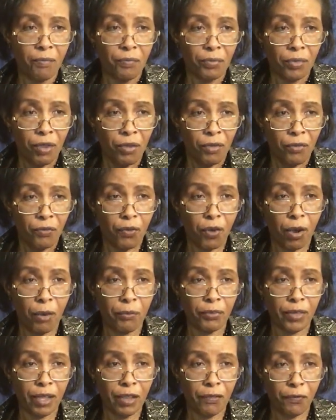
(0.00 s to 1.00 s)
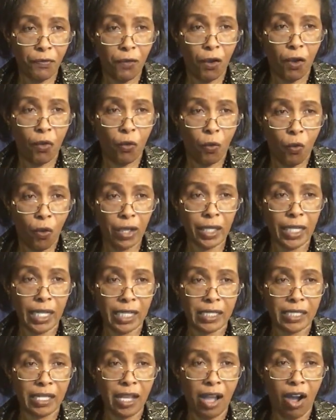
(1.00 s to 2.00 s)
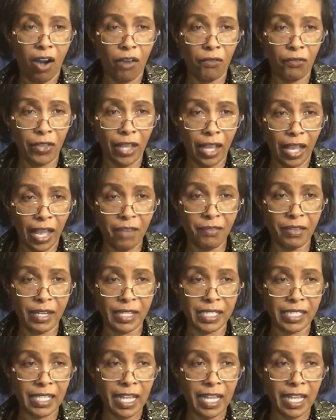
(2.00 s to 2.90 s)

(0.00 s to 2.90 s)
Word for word: from the four quarters of the heavens.